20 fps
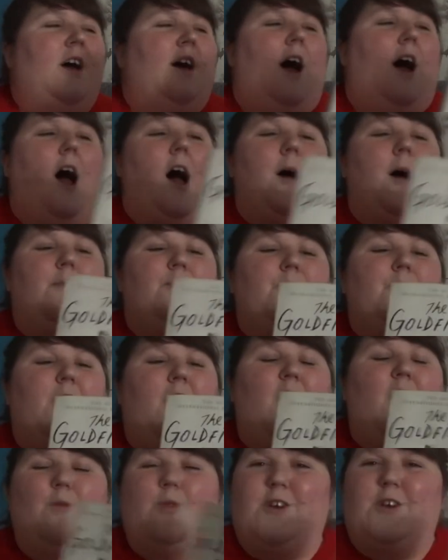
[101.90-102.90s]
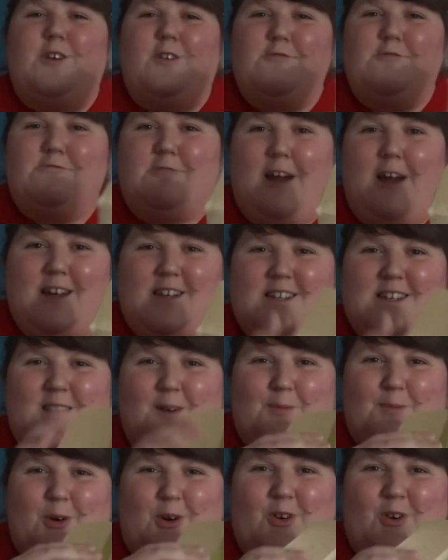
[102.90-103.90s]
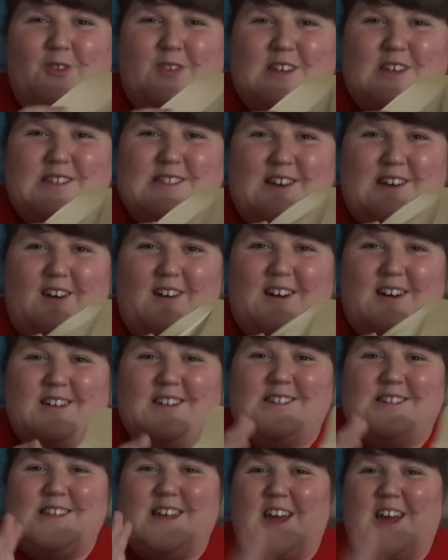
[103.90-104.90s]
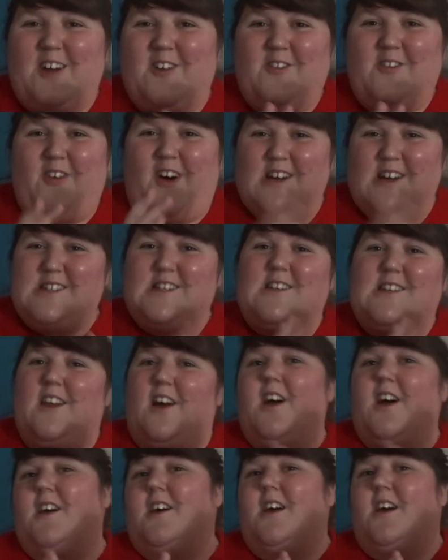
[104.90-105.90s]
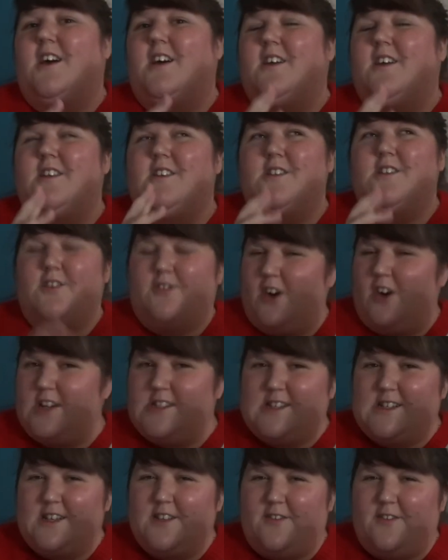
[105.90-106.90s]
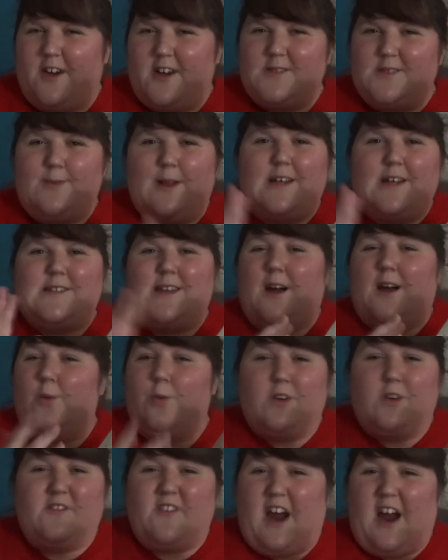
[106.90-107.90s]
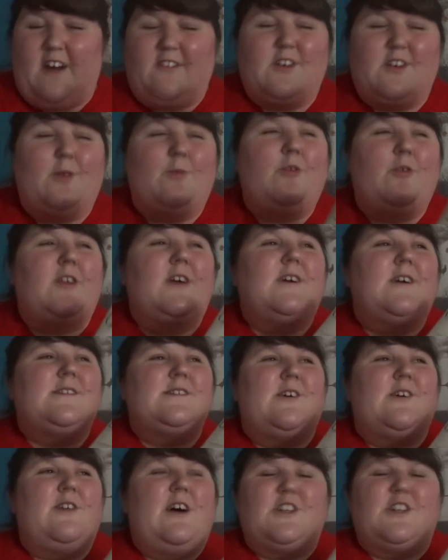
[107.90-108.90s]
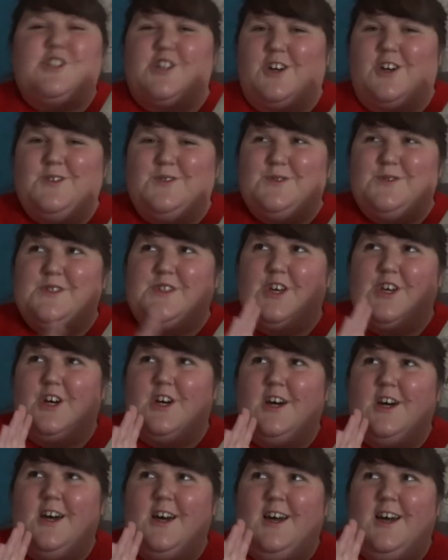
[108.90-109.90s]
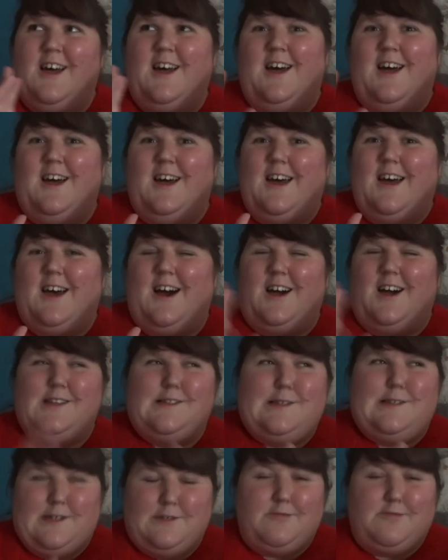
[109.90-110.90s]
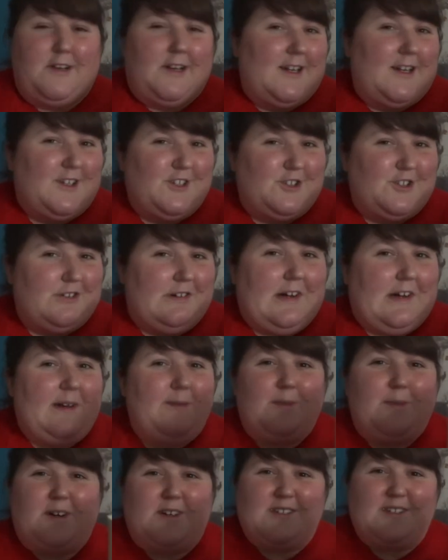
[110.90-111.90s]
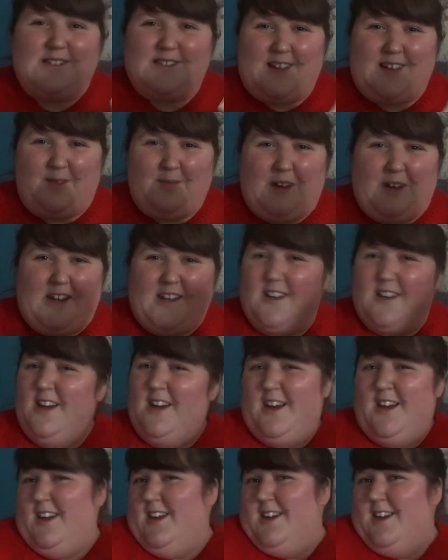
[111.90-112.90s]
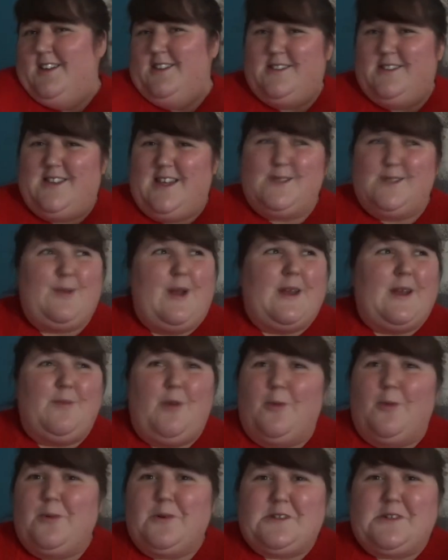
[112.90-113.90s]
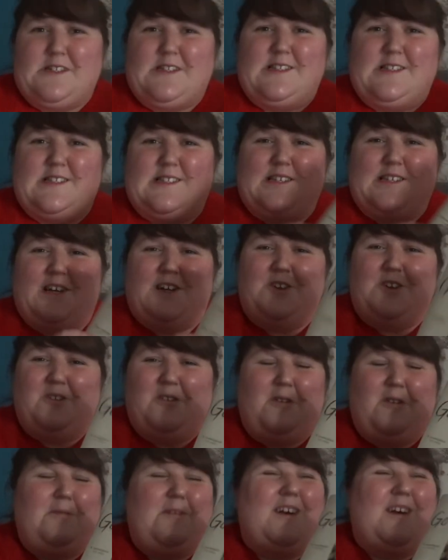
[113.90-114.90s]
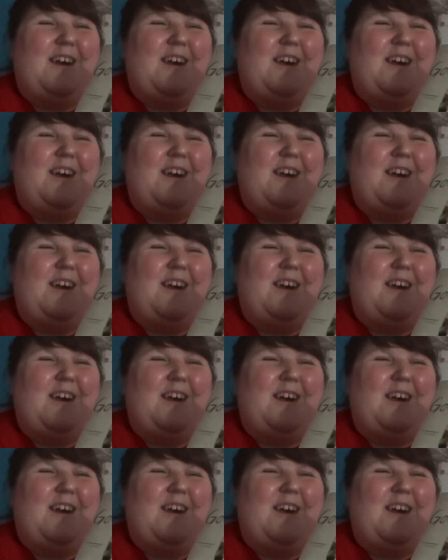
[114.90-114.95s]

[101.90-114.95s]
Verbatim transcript: um, i wouldn't have read a book of this size if i didn't like the writing in the first place like i wouldn't have carried on with it so that shows that i did really enjoy it because i mean there's plenty more books in the sea, you know what I mean?